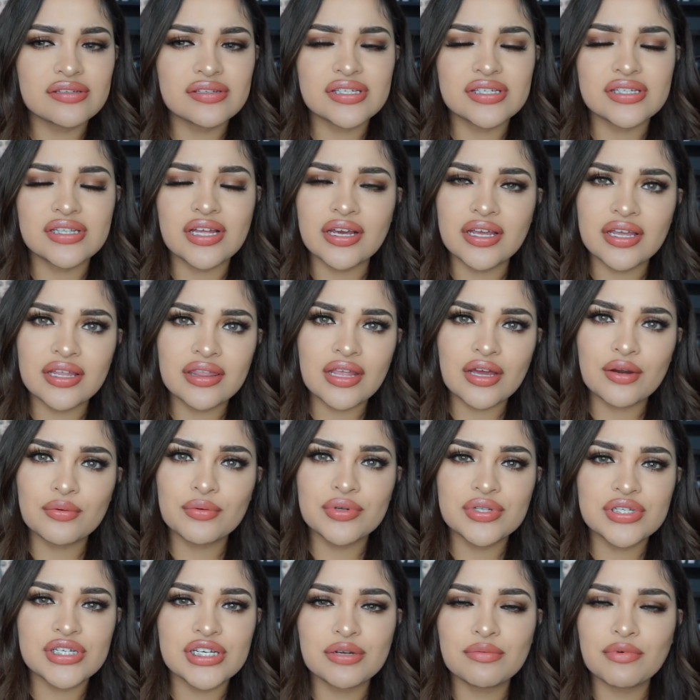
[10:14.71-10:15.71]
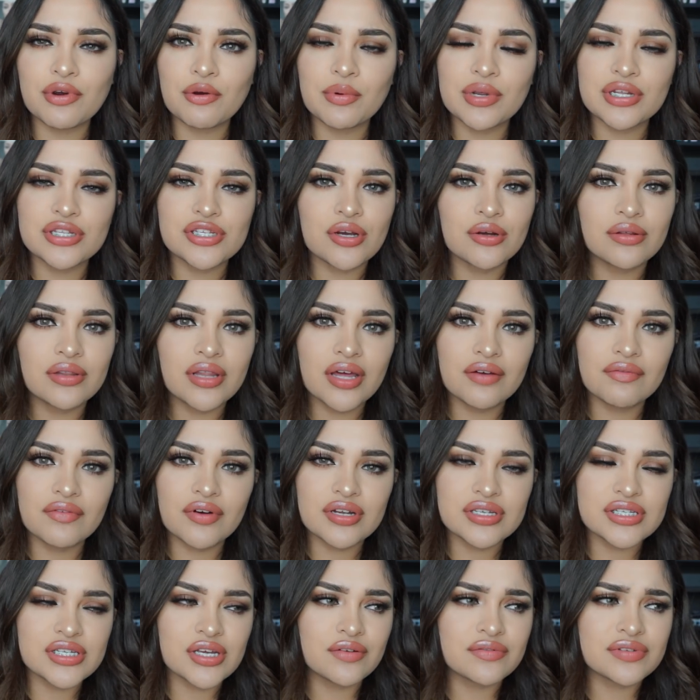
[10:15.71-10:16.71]
stuck in that routine where we don't love
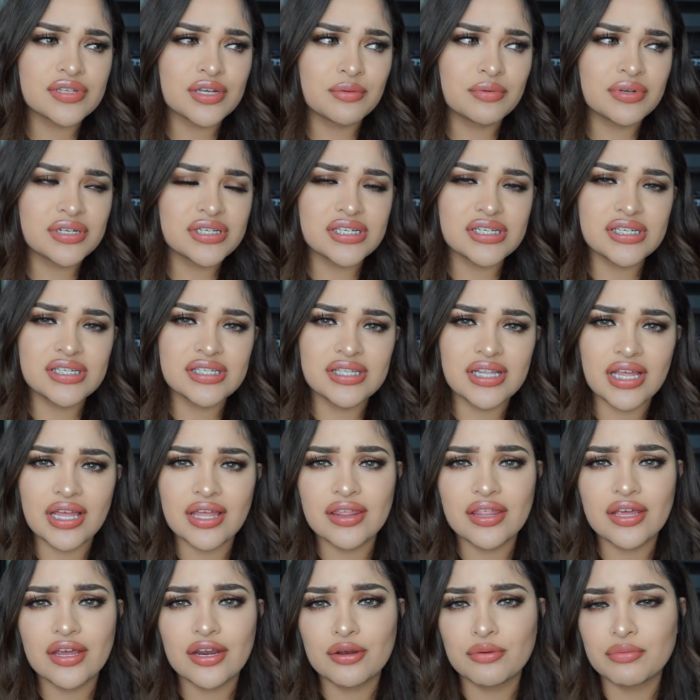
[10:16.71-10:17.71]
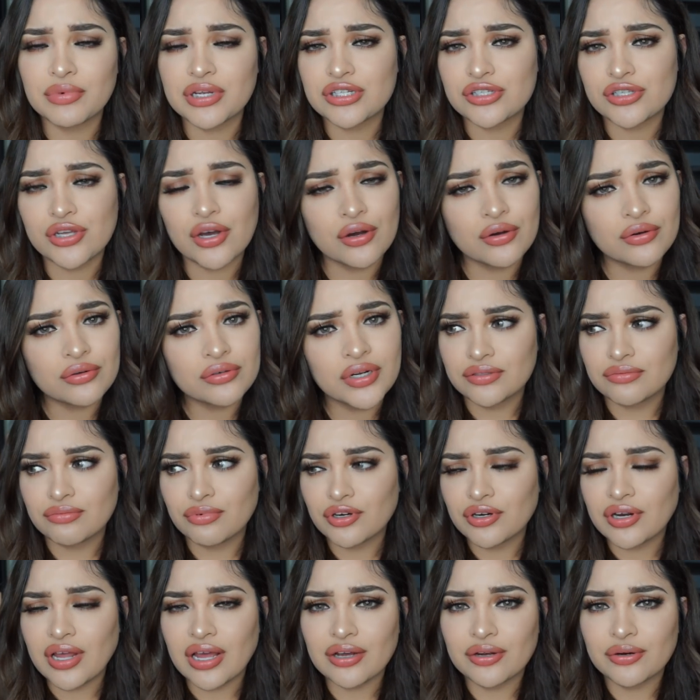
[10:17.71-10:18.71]
ourselves and we just stay there and
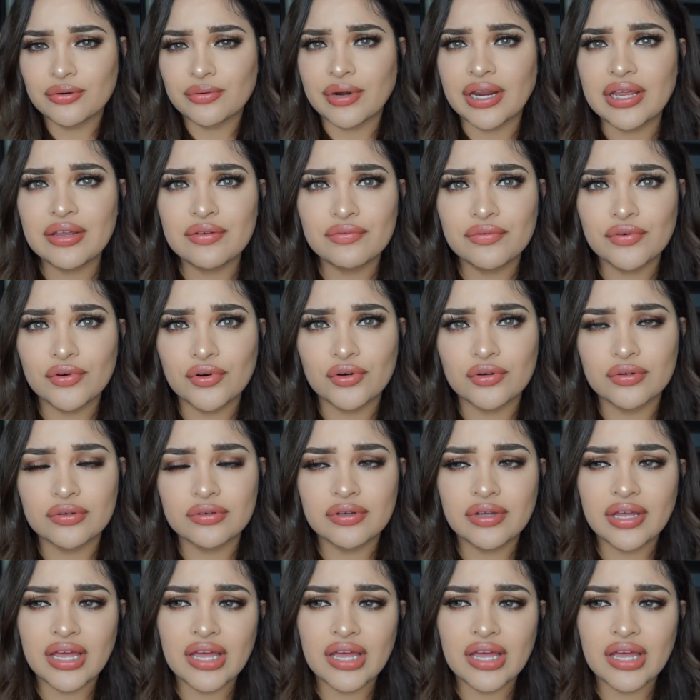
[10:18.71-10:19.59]
we're not grateful.